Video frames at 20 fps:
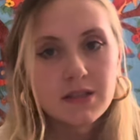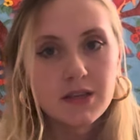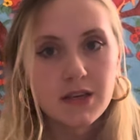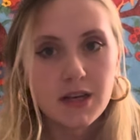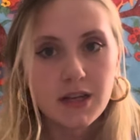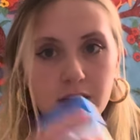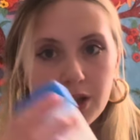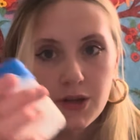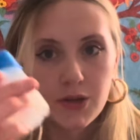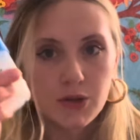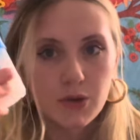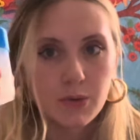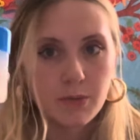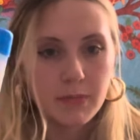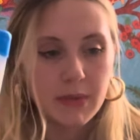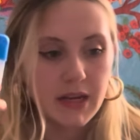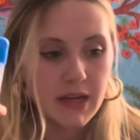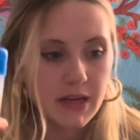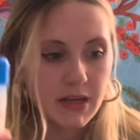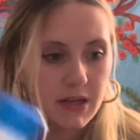a little
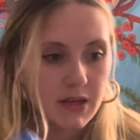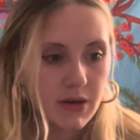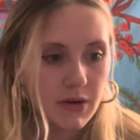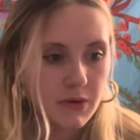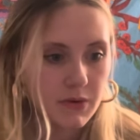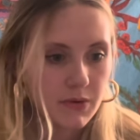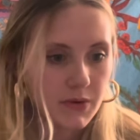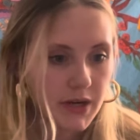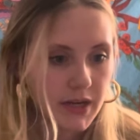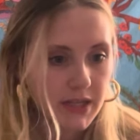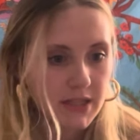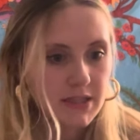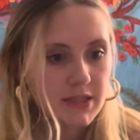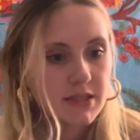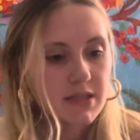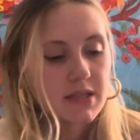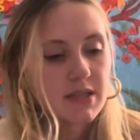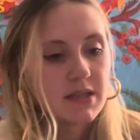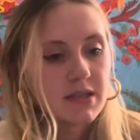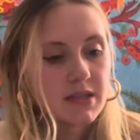mini
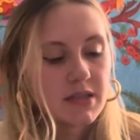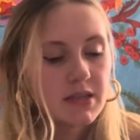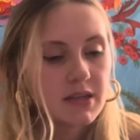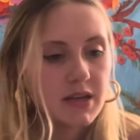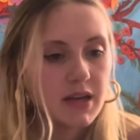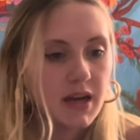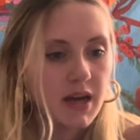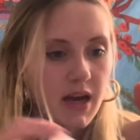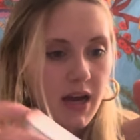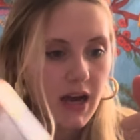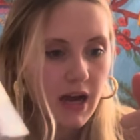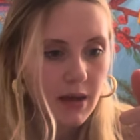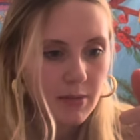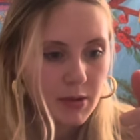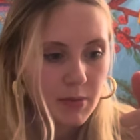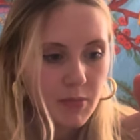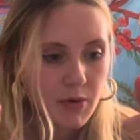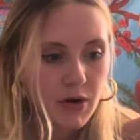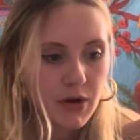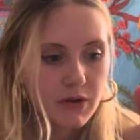deodorant,
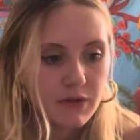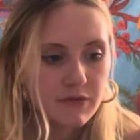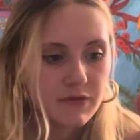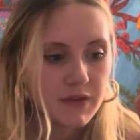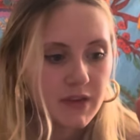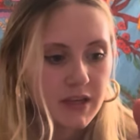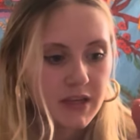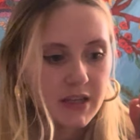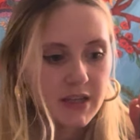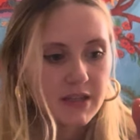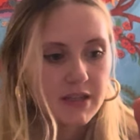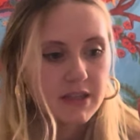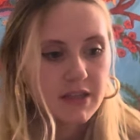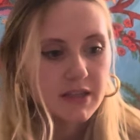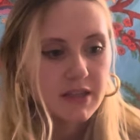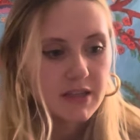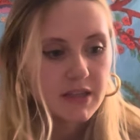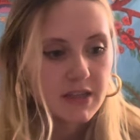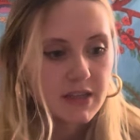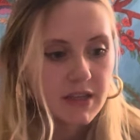ibuprofen,
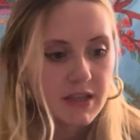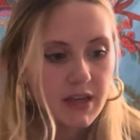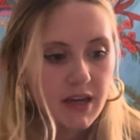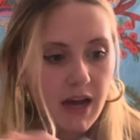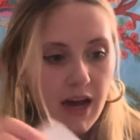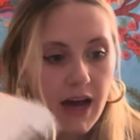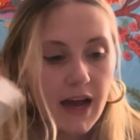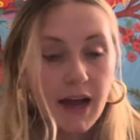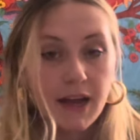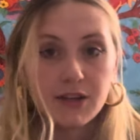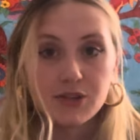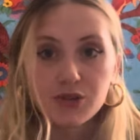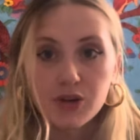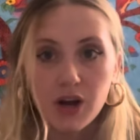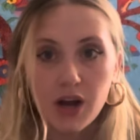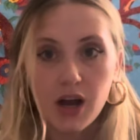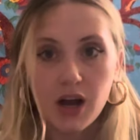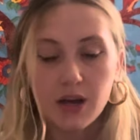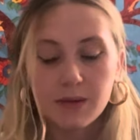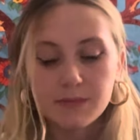eye
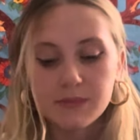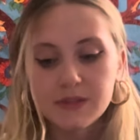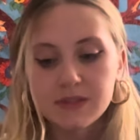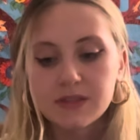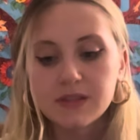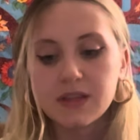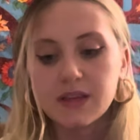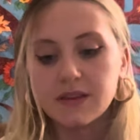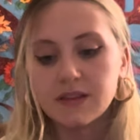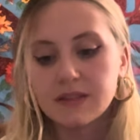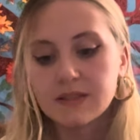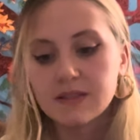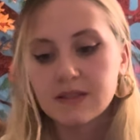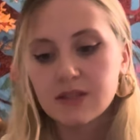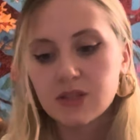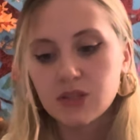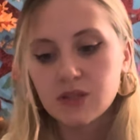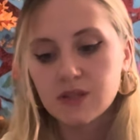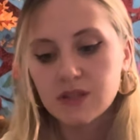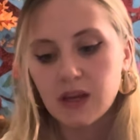drops, and this is
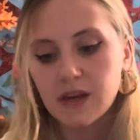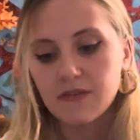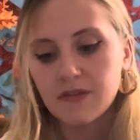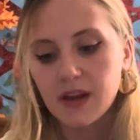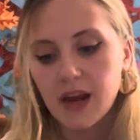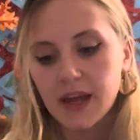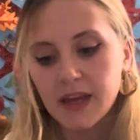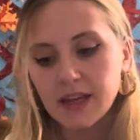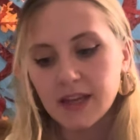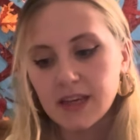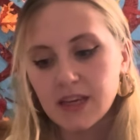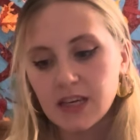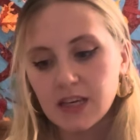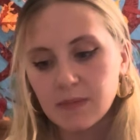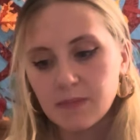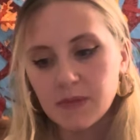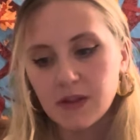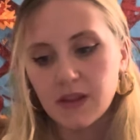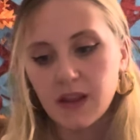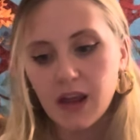just stuff that I can
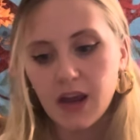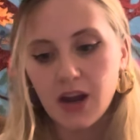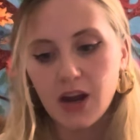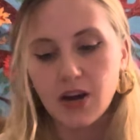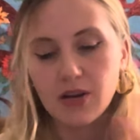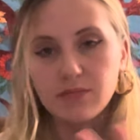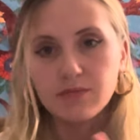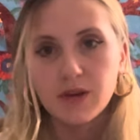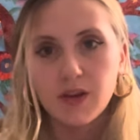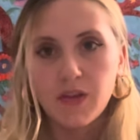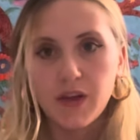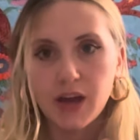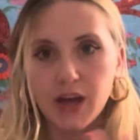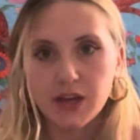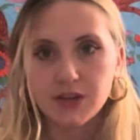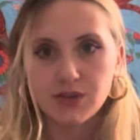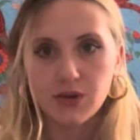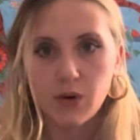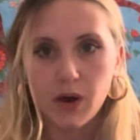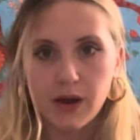keep in there and like I
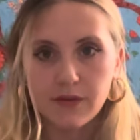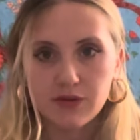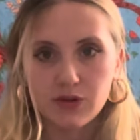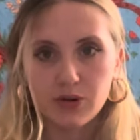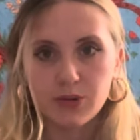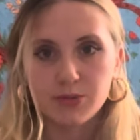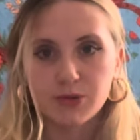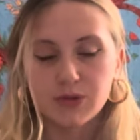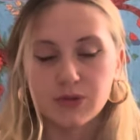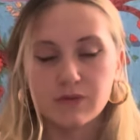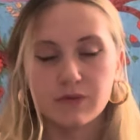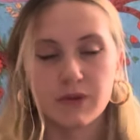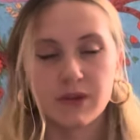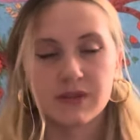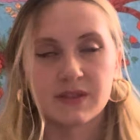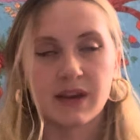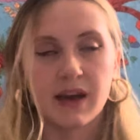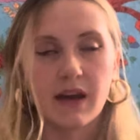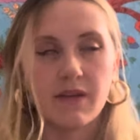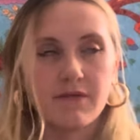don't have to remove
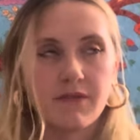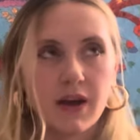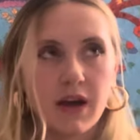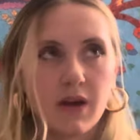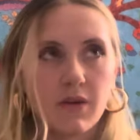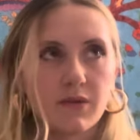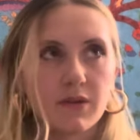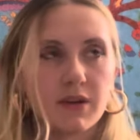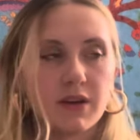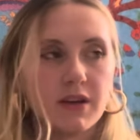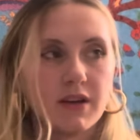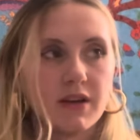because I have found